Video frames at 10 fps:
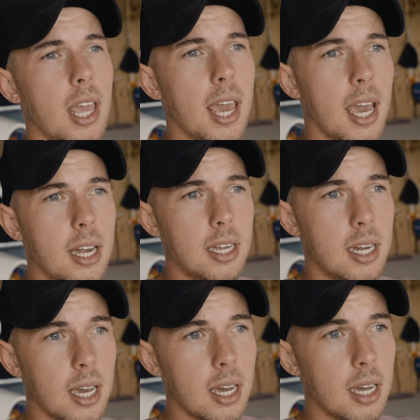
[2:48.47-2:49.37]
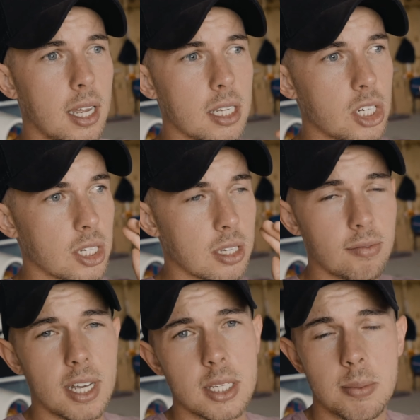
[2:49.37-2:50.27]
and just
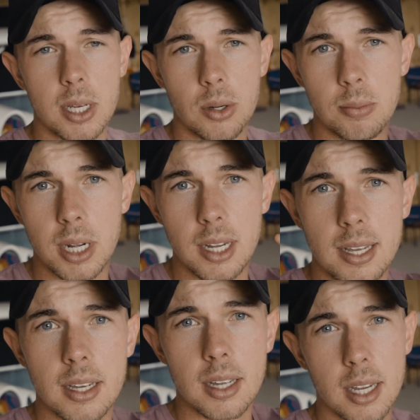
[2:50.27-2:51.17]
invest my own money